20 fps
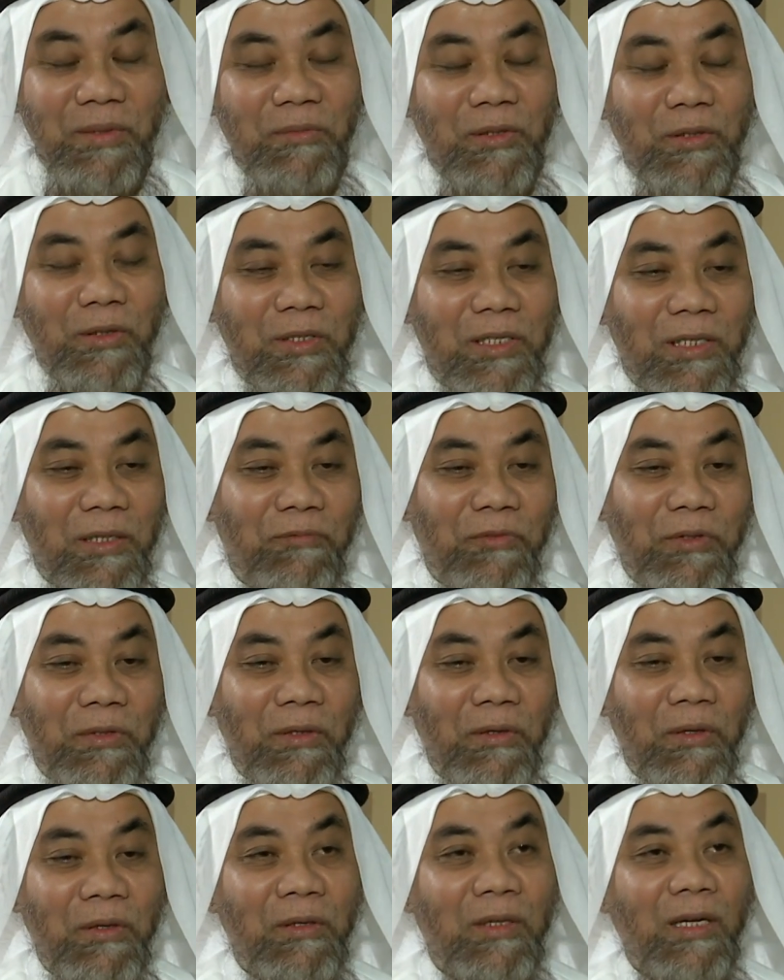Because if
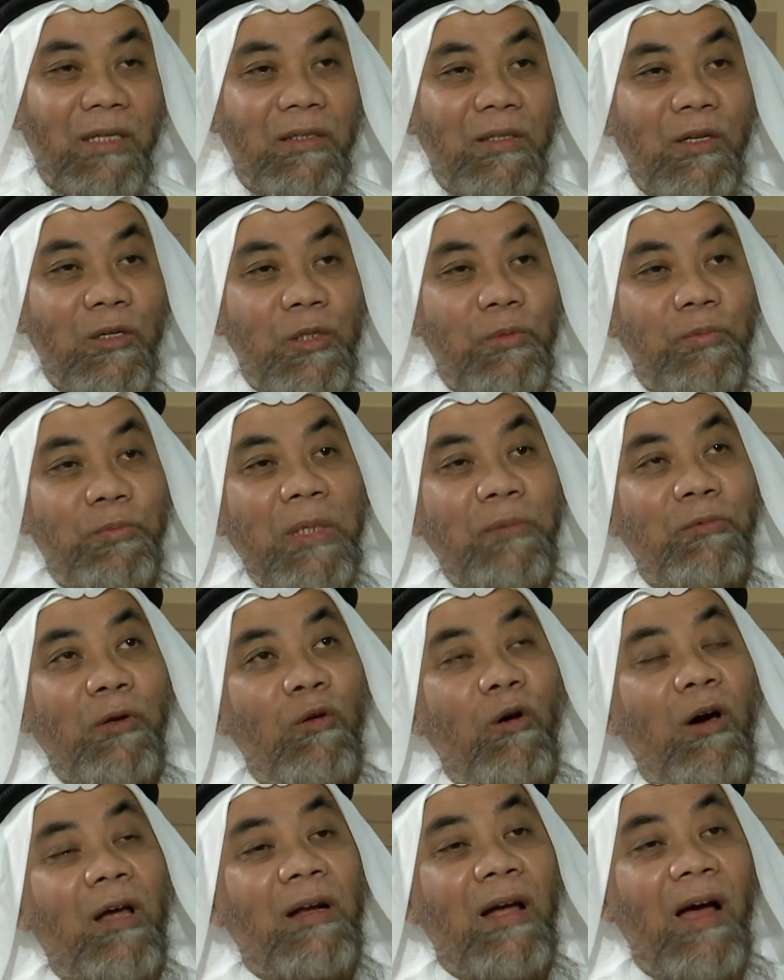you look at those people
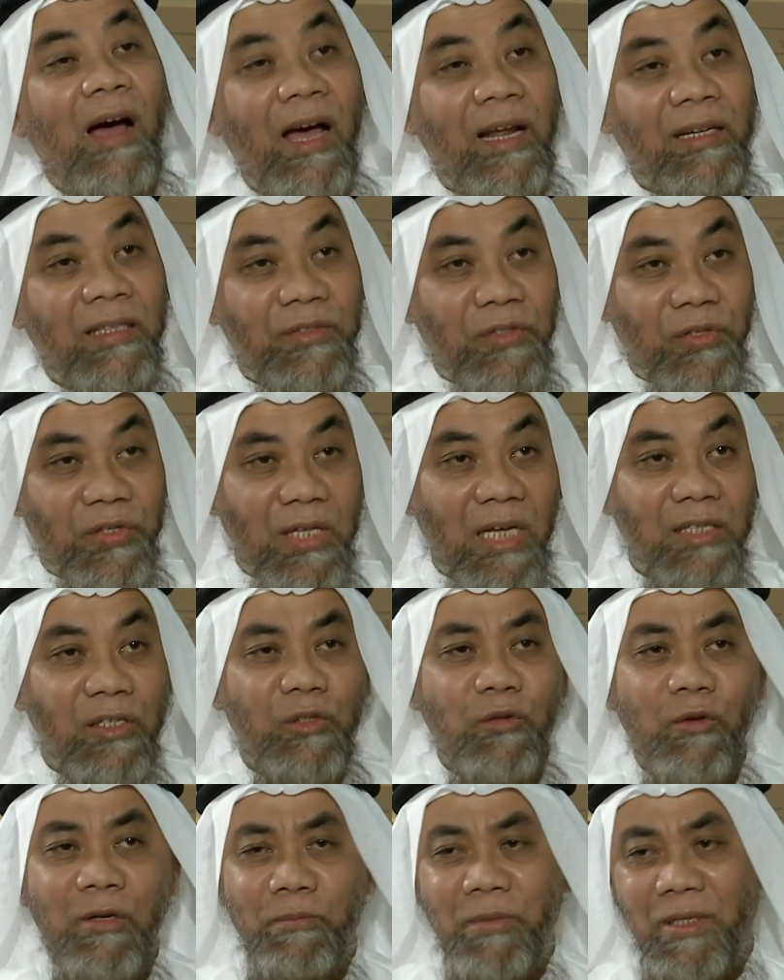who are higher than your status,
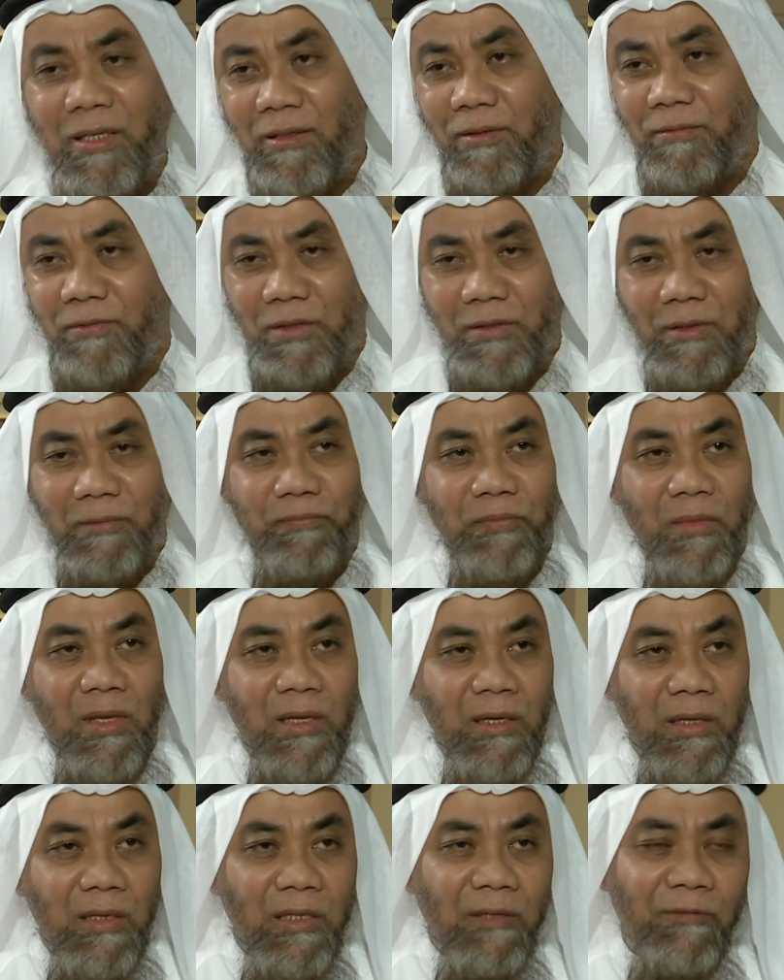you will be,
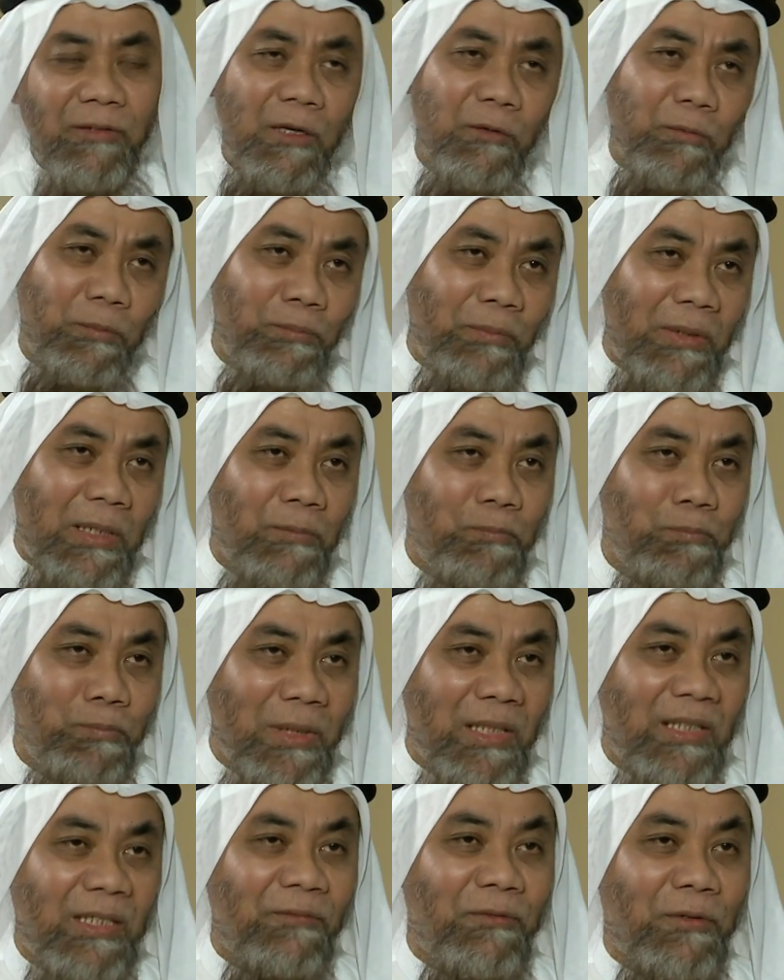you feel
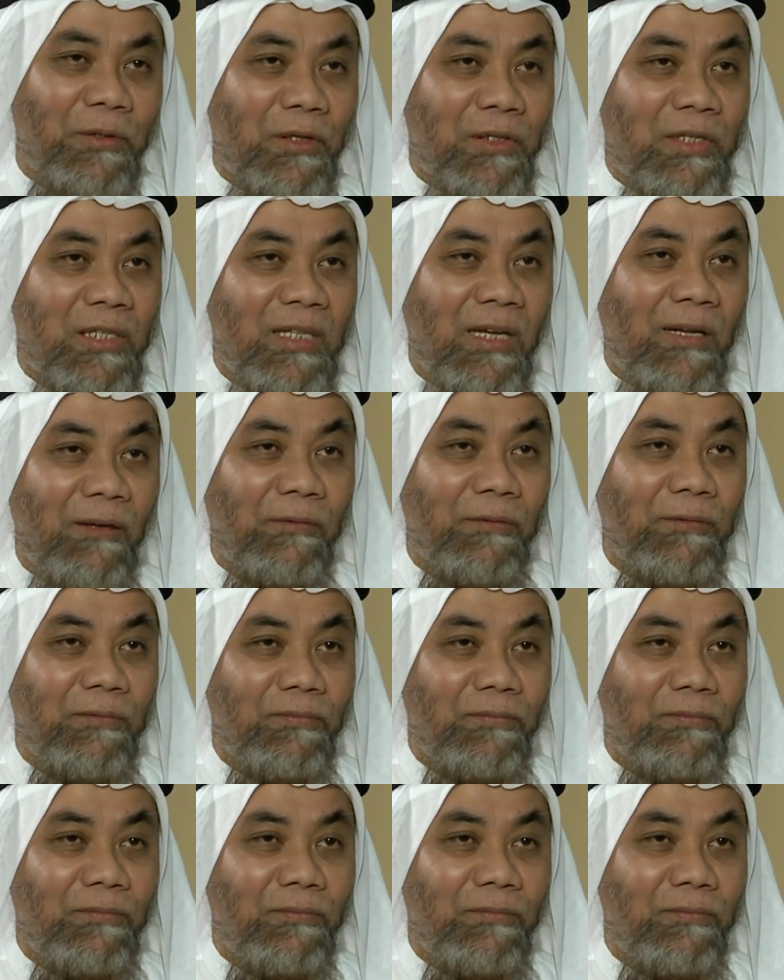pity for yourself.